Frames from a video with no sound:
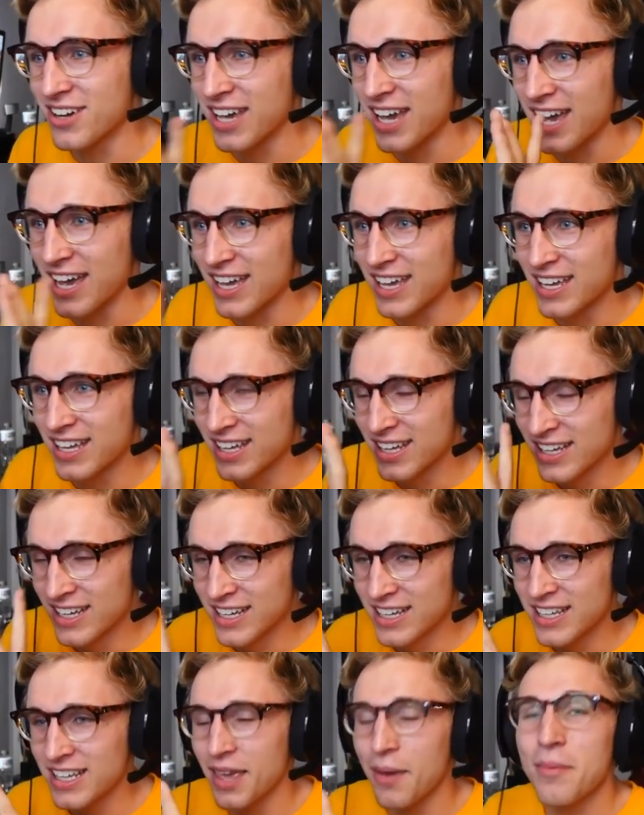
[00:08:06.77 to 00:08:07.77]
Okay.
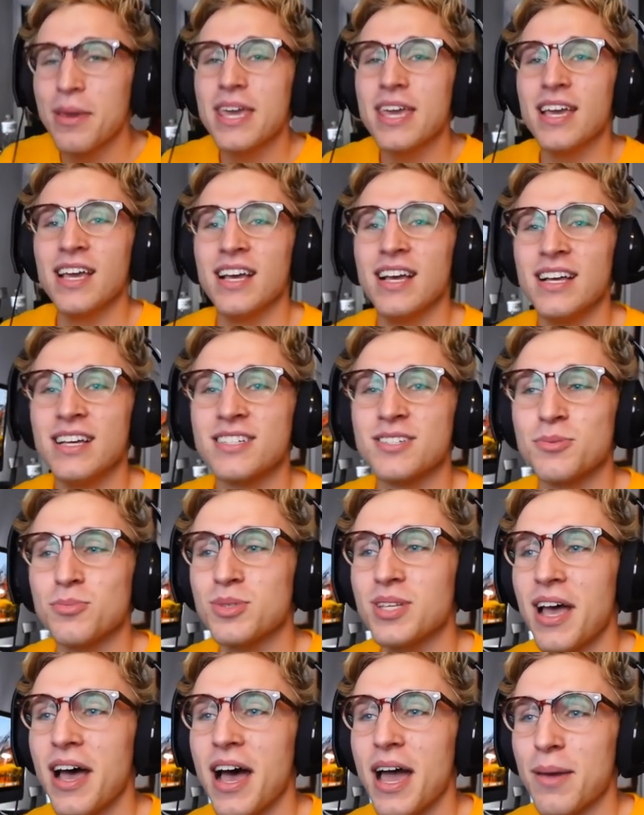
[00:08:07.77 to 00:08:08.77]
Give me... some
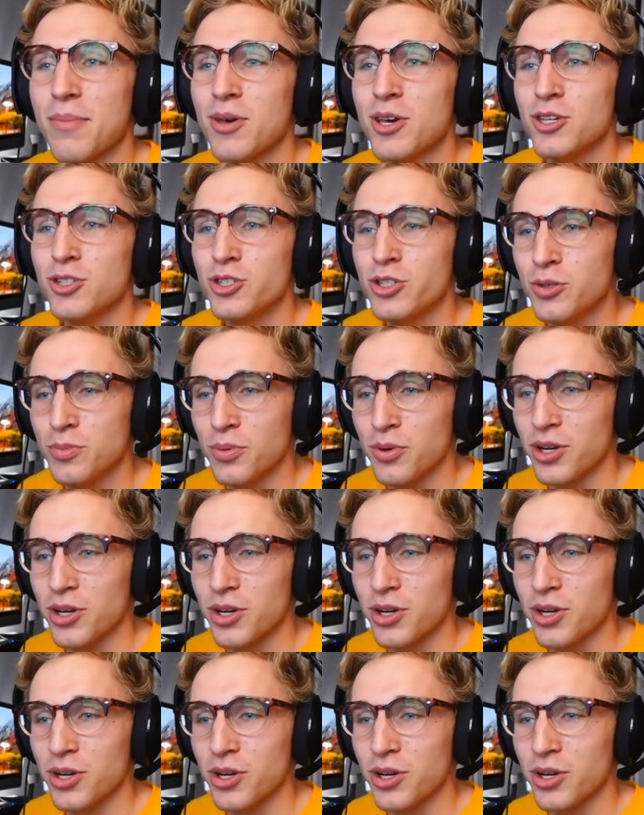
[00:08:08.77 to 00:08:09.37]
time to